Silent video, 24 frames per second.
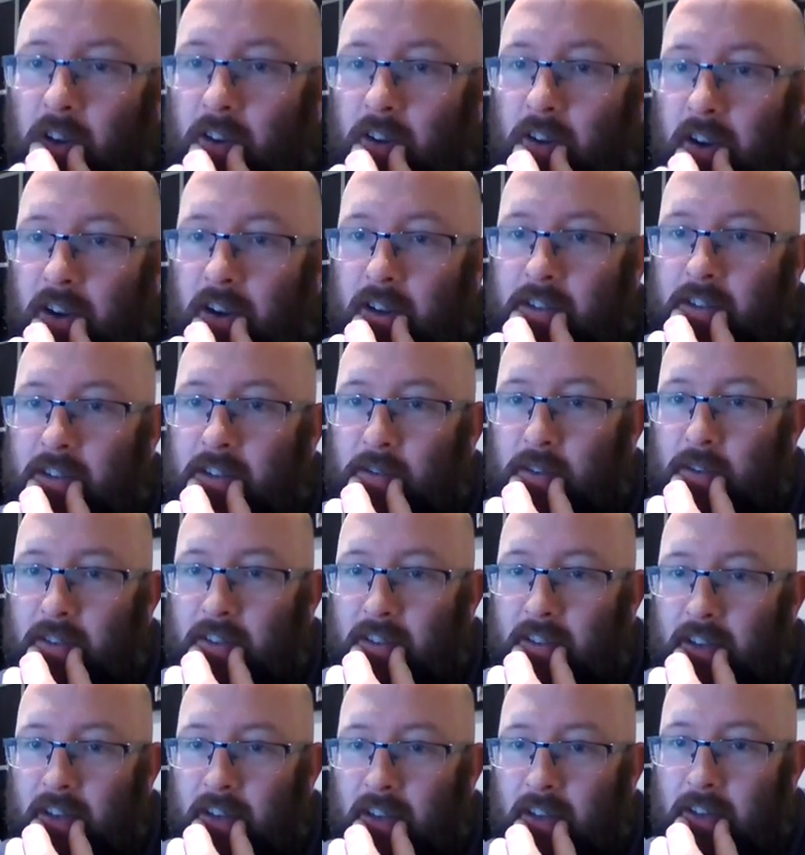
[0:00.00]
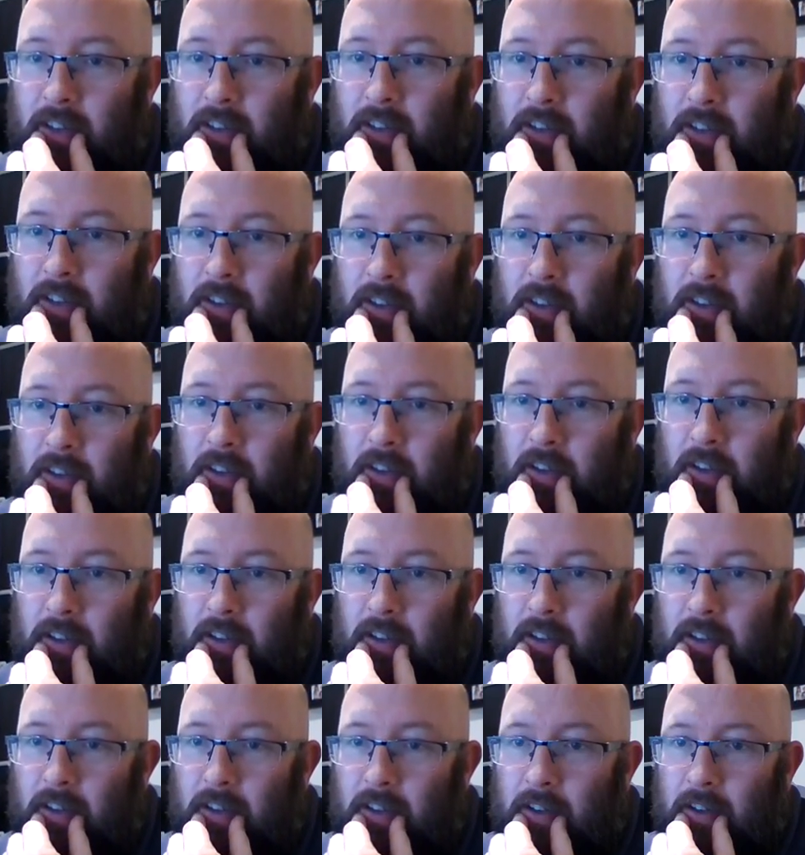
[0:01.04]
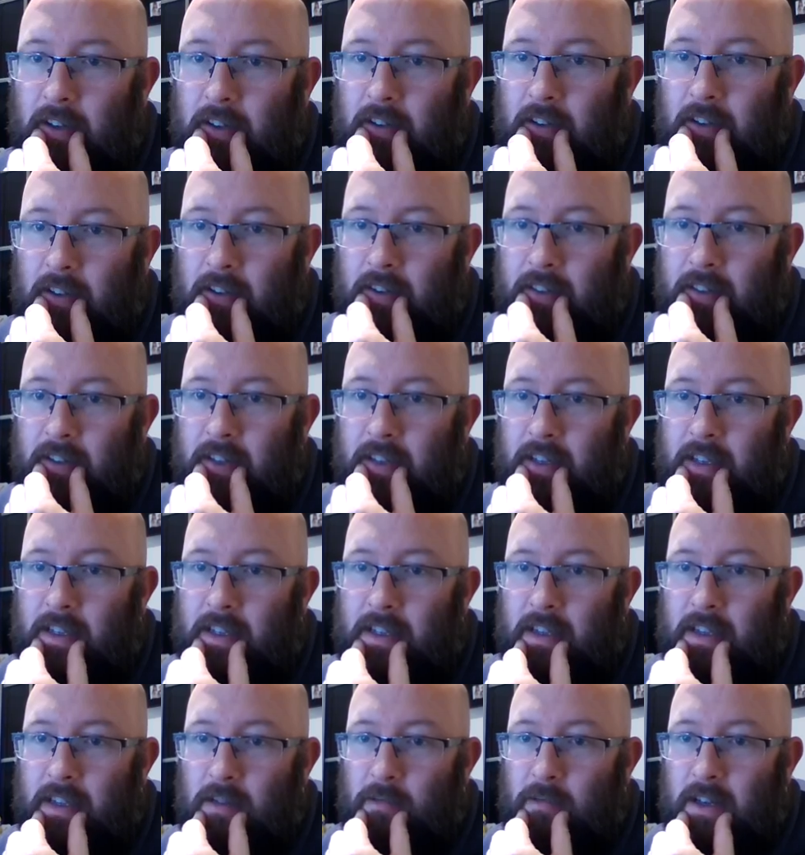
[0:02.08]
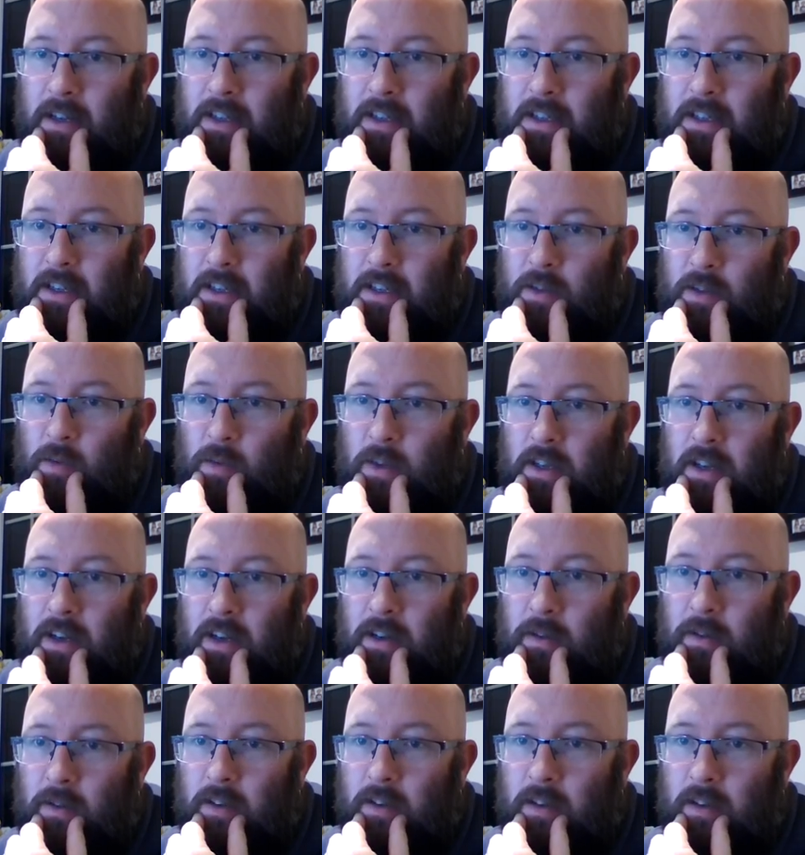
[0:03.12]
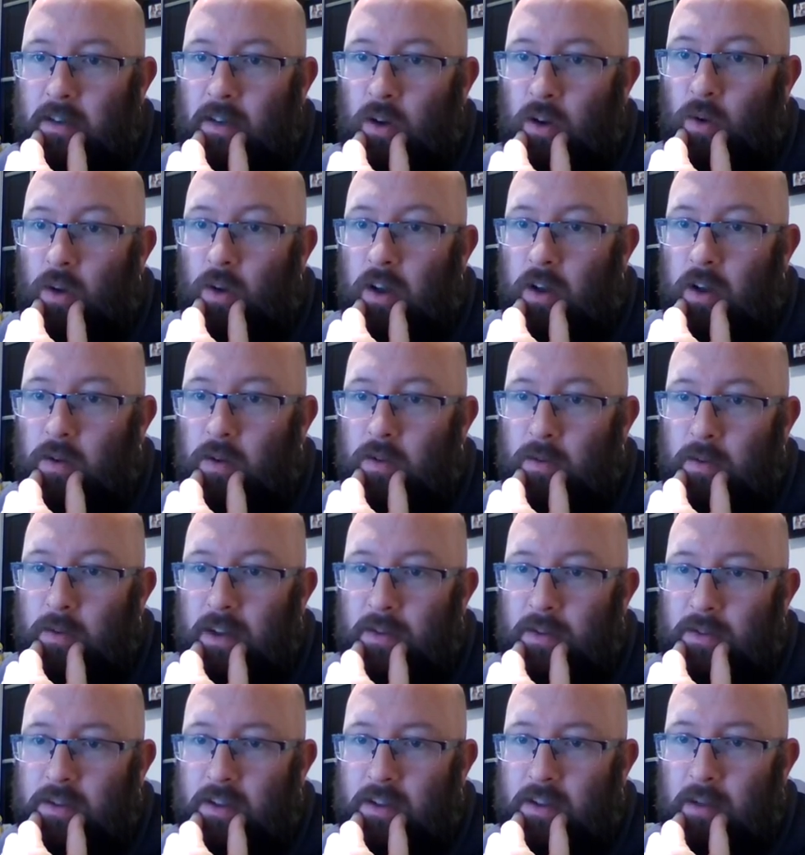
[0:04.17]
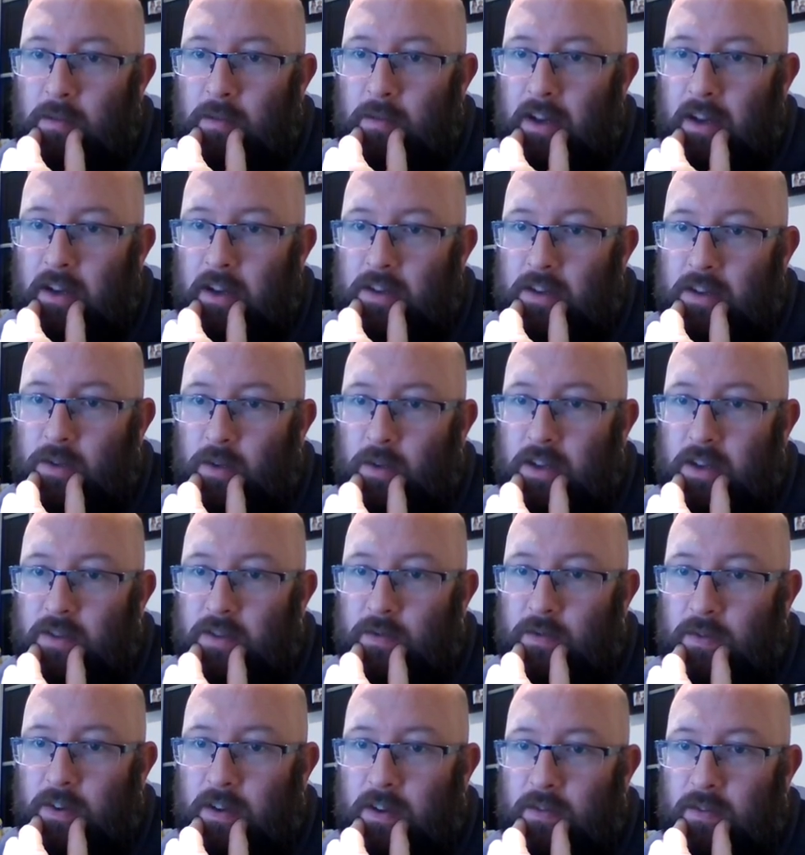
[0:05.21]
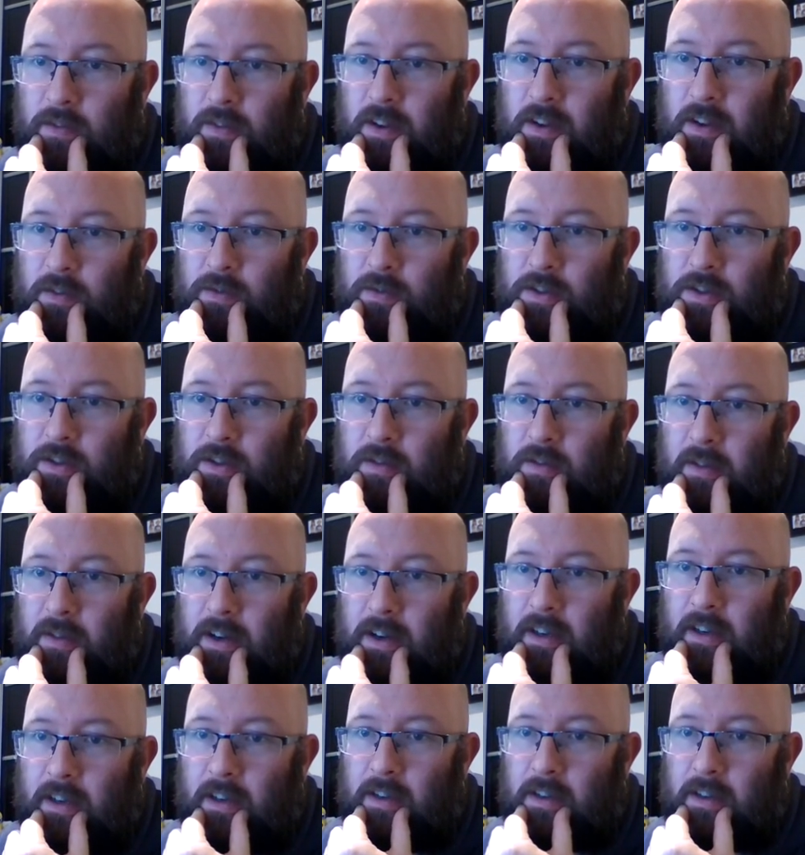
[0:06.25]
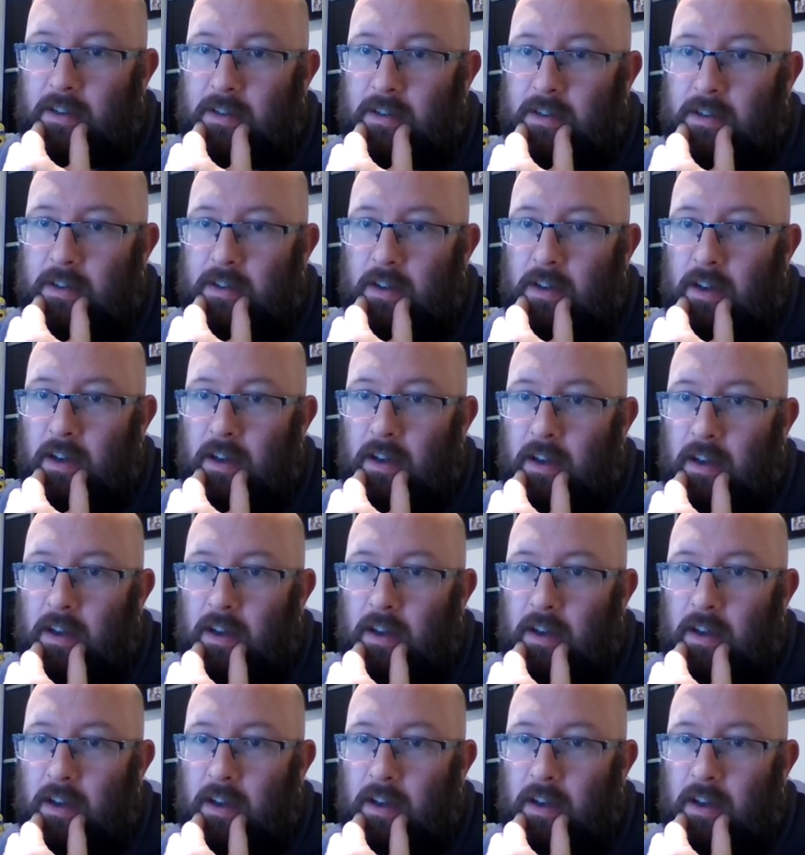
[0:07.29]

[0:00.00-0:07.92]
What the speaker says: Alright, so I think Cell Marketeers win that one. Oh no, do we have a tiebreaker? 25 there for Doom Radleys.